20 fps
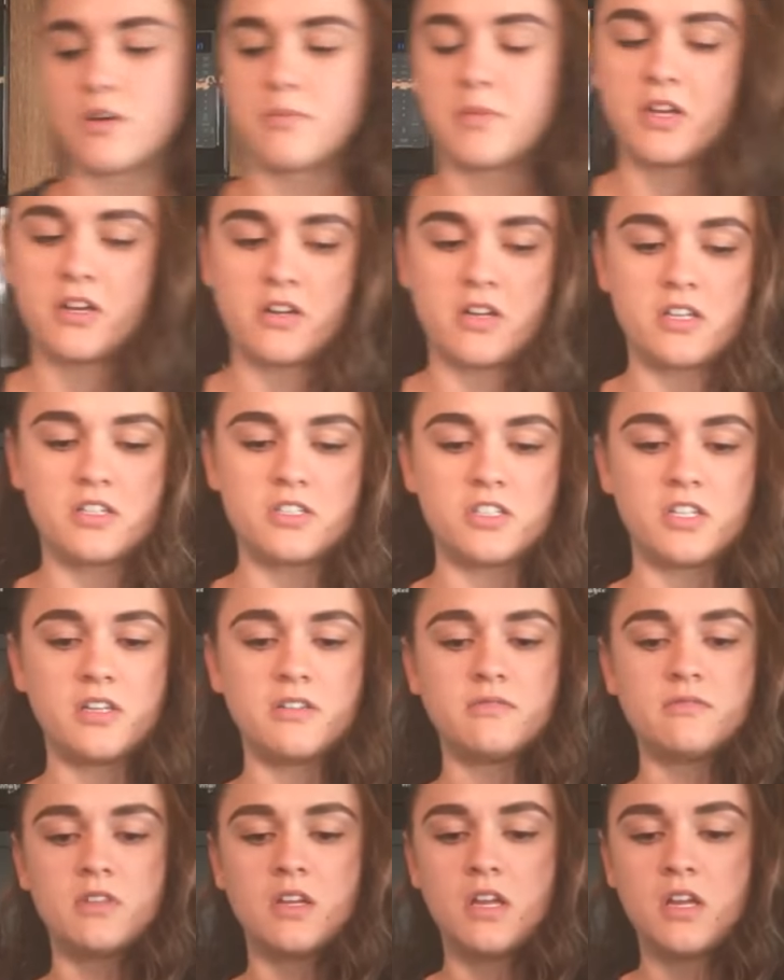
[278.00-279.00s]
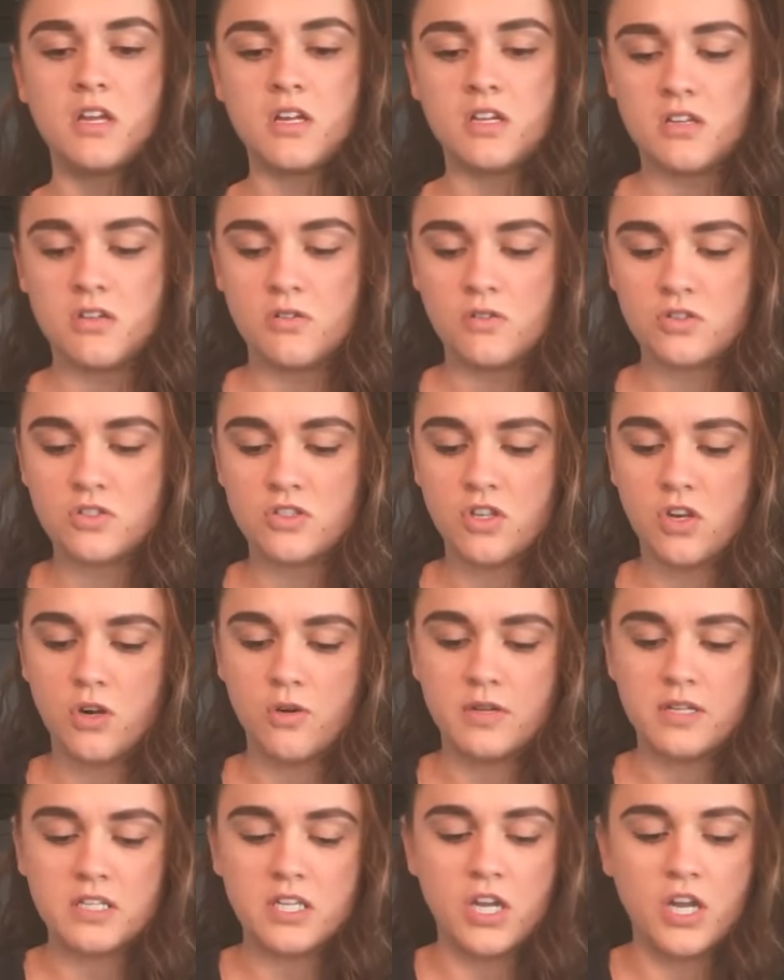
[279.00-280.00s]
on my cookie sheet, so
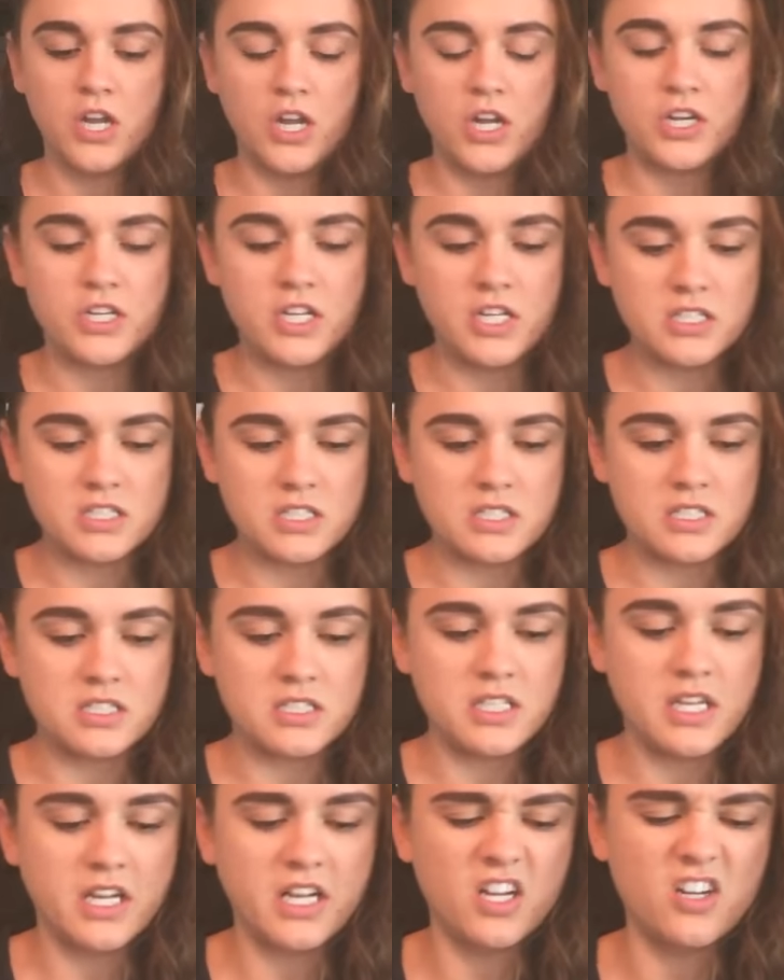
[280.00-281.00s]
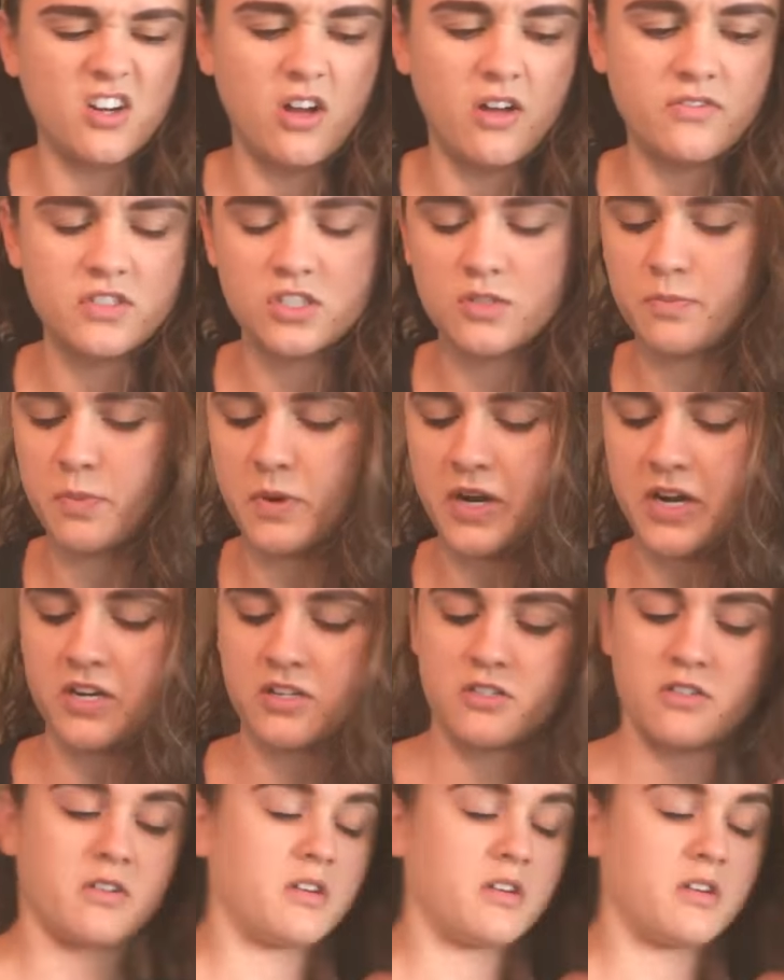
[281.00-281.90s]
it doesn't stick. I don't have to spray or do